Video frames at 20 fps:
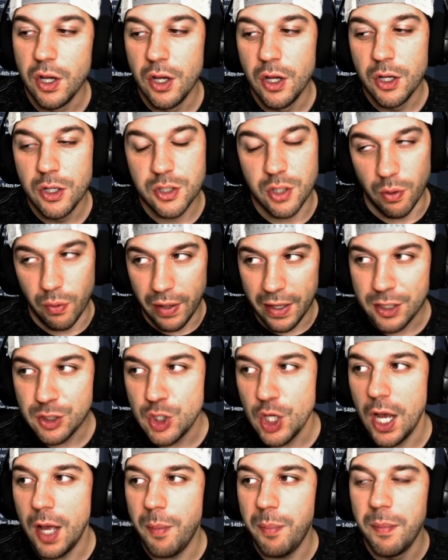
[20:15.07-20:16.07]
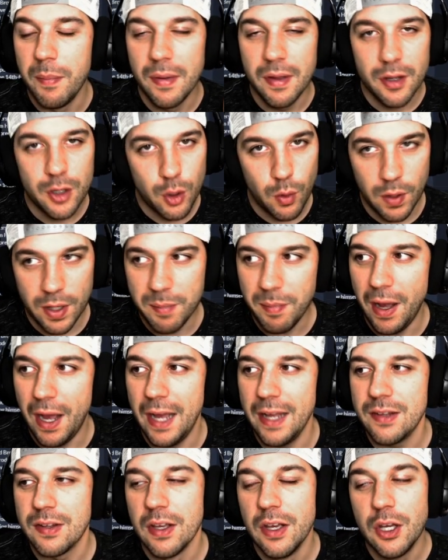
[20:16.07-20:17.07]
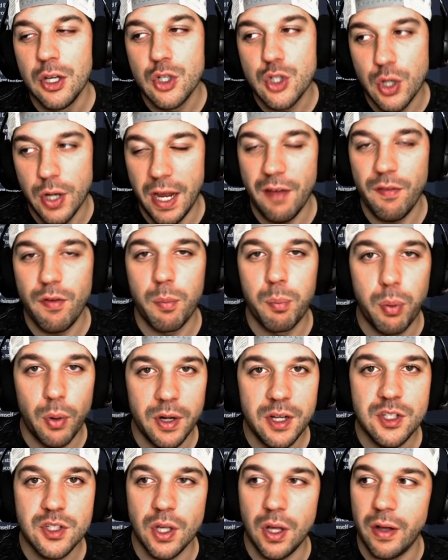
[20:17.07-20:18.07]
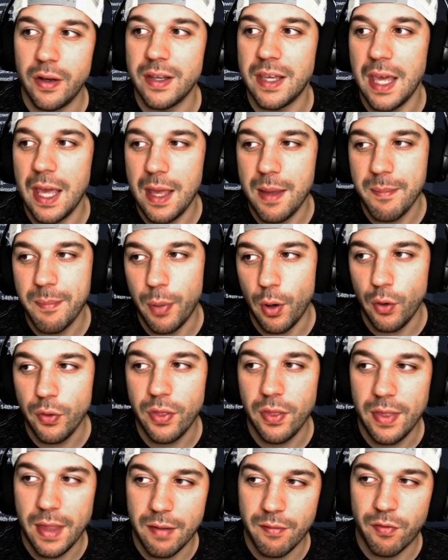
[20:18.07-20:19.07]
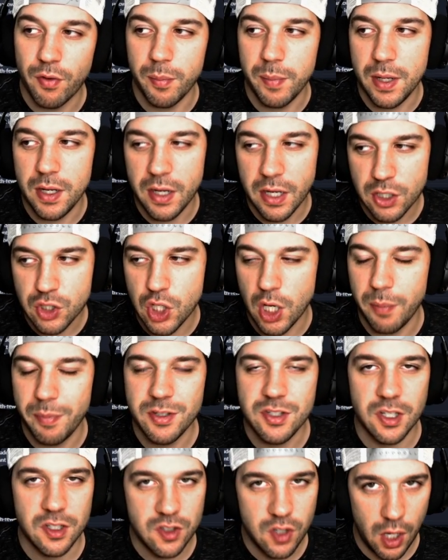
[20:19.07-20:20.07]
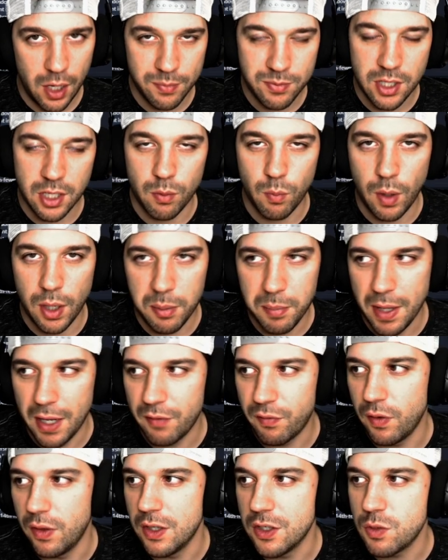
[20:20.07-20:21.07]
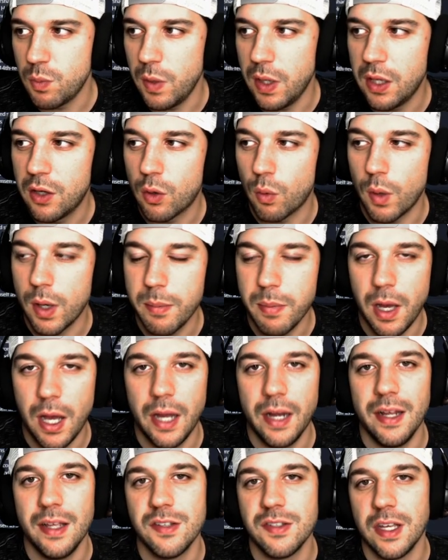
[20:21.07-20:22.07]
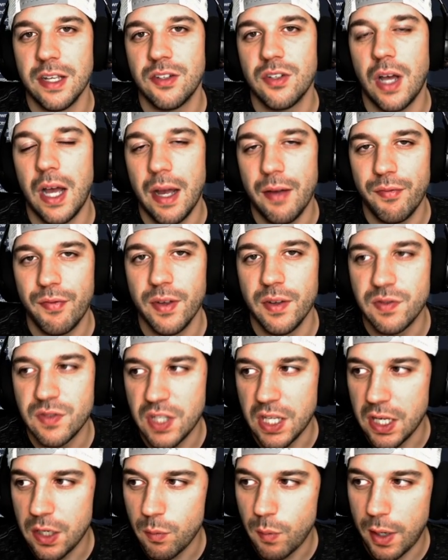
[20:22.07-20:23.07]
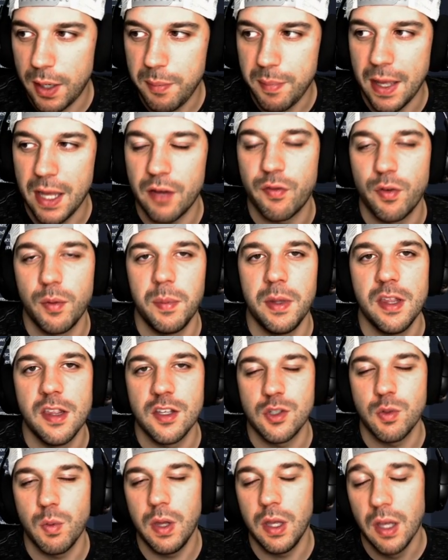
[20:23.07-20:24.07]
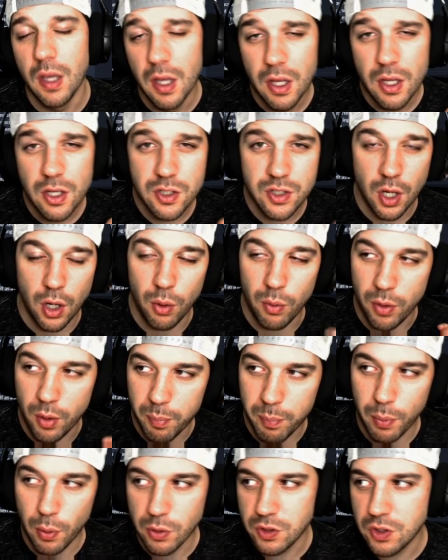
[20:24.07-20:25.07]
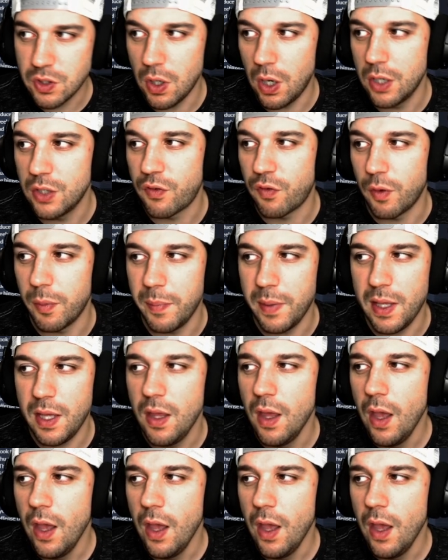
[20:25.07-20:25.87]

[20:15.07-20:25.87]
So Nick Chubb Kareem Hunt should have a pretty solid game. Both of them for me. Nick Chubb is a top 10 running back for this week. Kareem Hunt is a top 15 running back for me this week. So they're both starts for me.